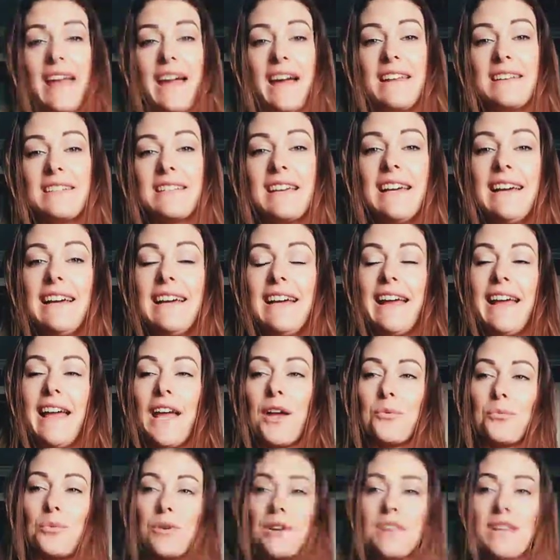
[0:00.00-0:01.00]
And
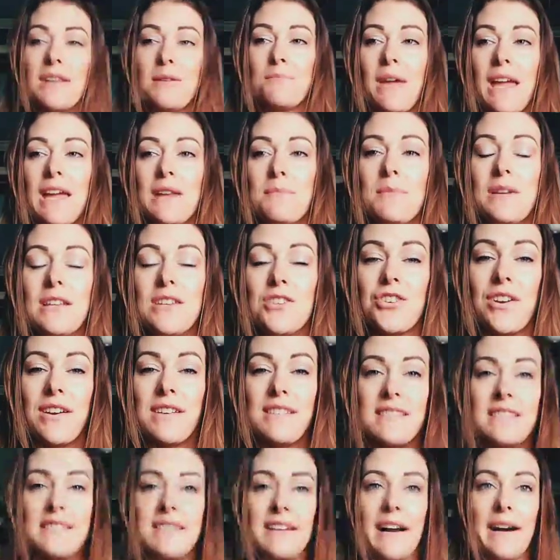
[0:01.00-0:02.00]
it really made me
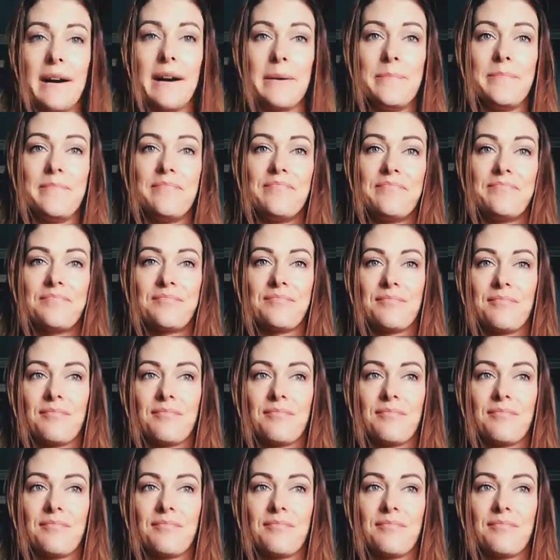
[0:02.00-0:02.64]
just, um,